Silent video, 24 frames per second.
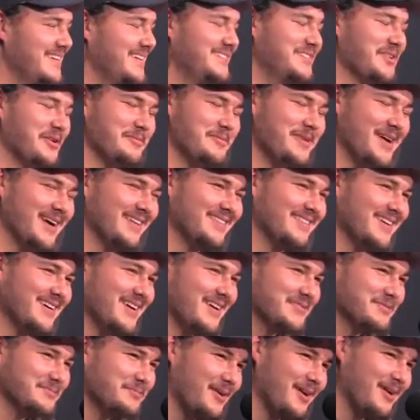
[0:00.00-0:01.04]
They told me out
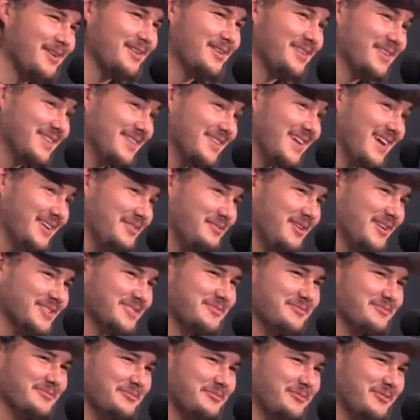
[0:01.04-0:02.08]
there I was probably going to get that
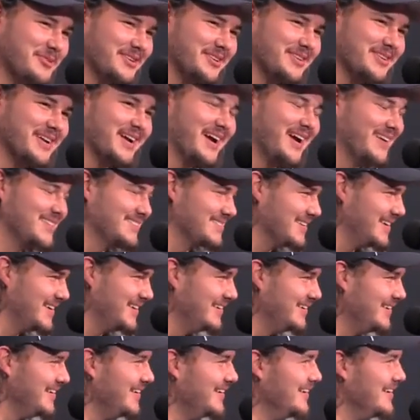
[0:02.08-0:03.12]
question from one of you
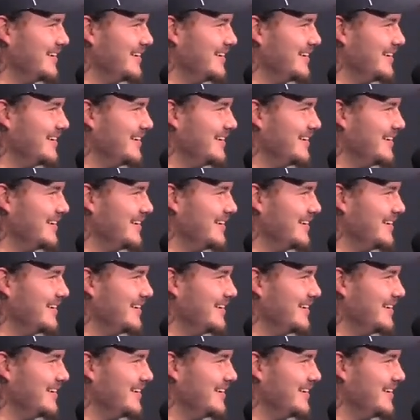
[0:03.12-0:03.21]
guys.